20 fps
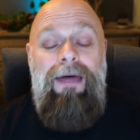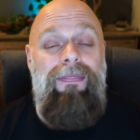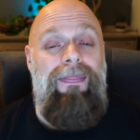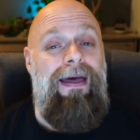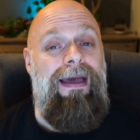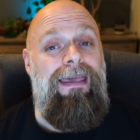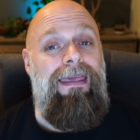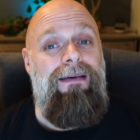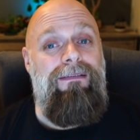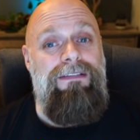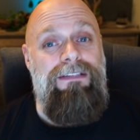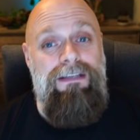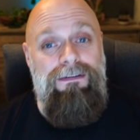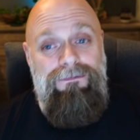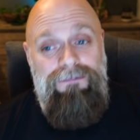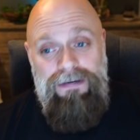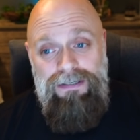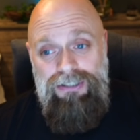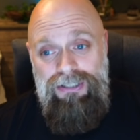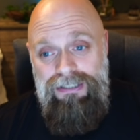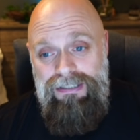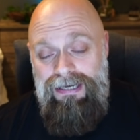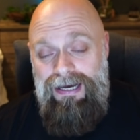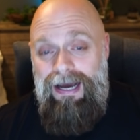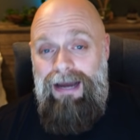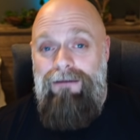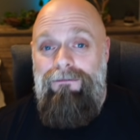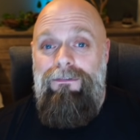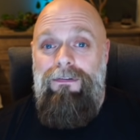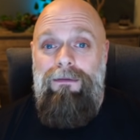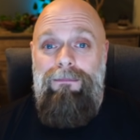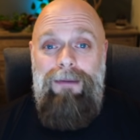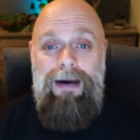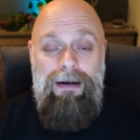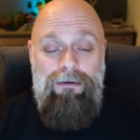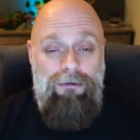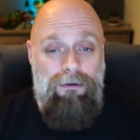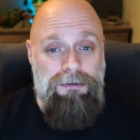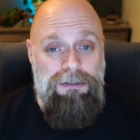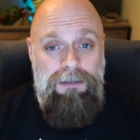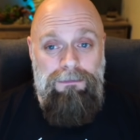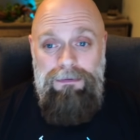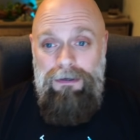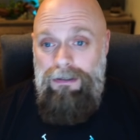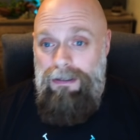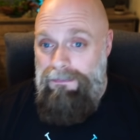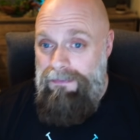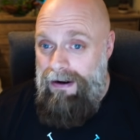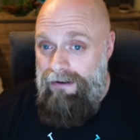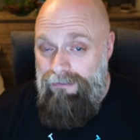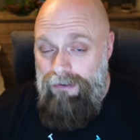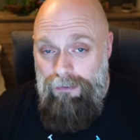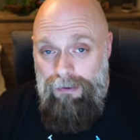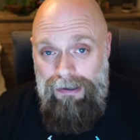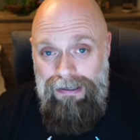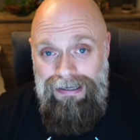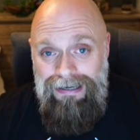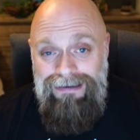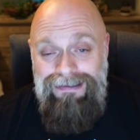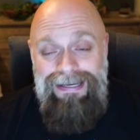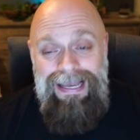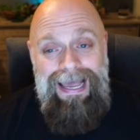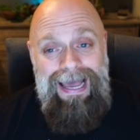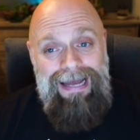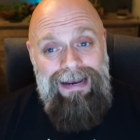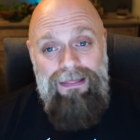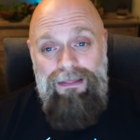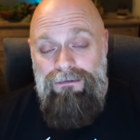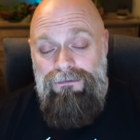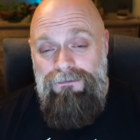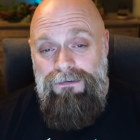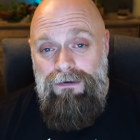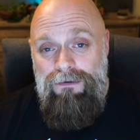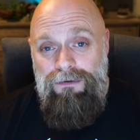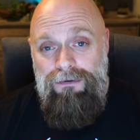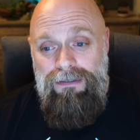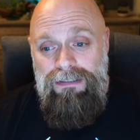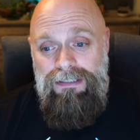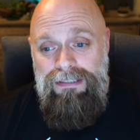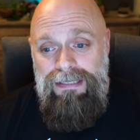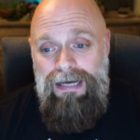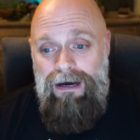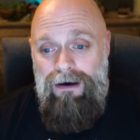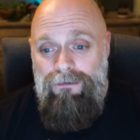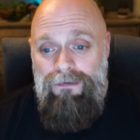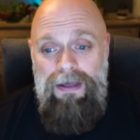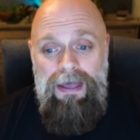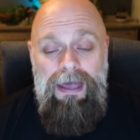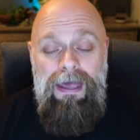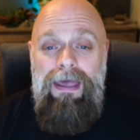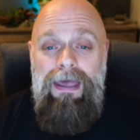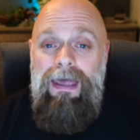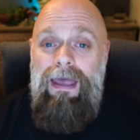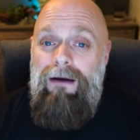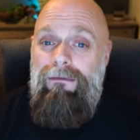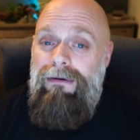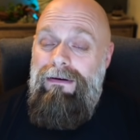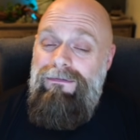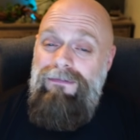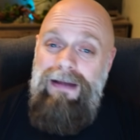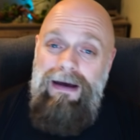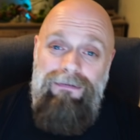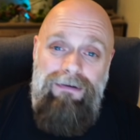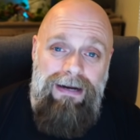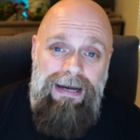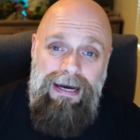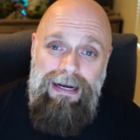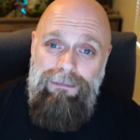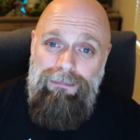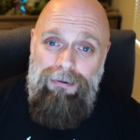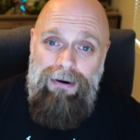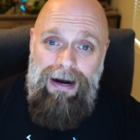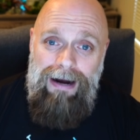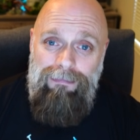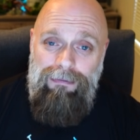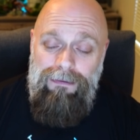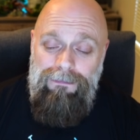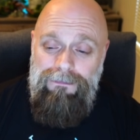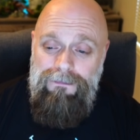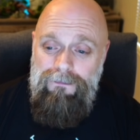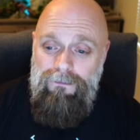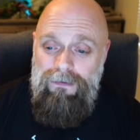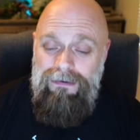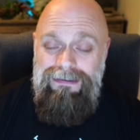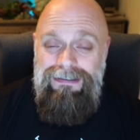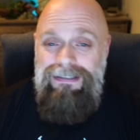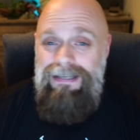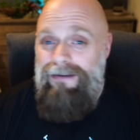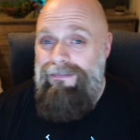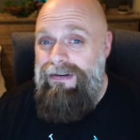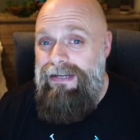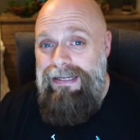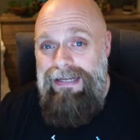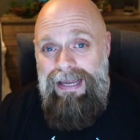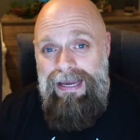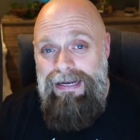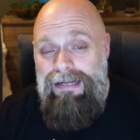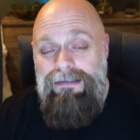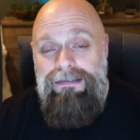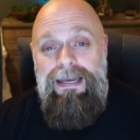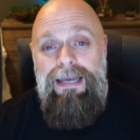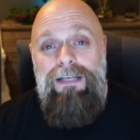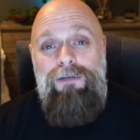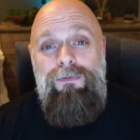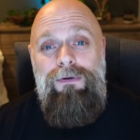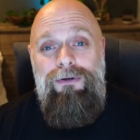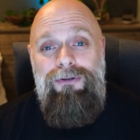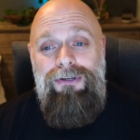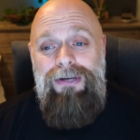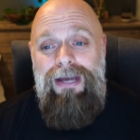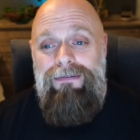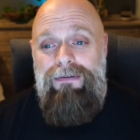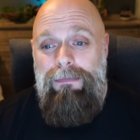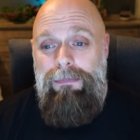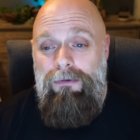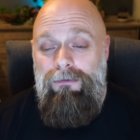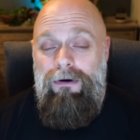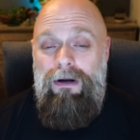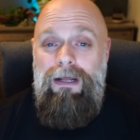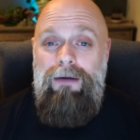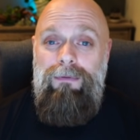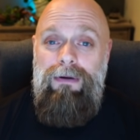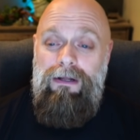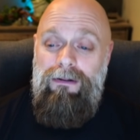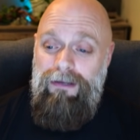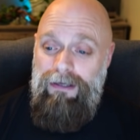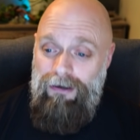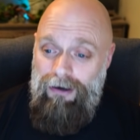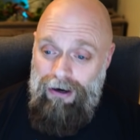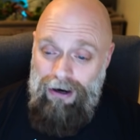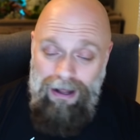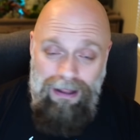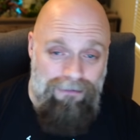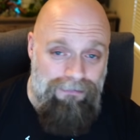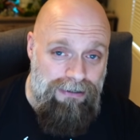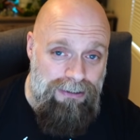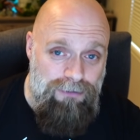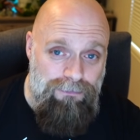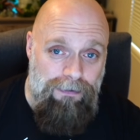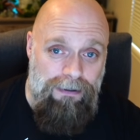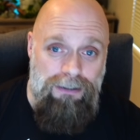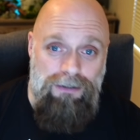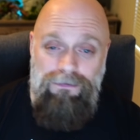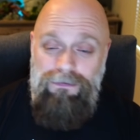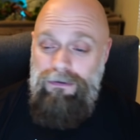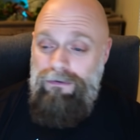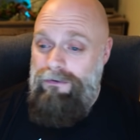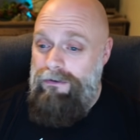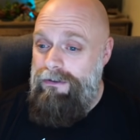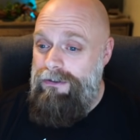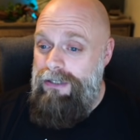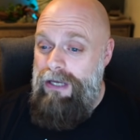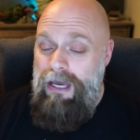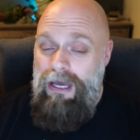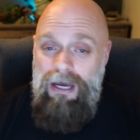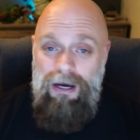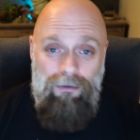That gives sufficient time for the microbes to build up everywhere else and in the filter itself, and we've never had a problem. 70 to 80 tanks we usually have up and running. We clean all of our sponge filters.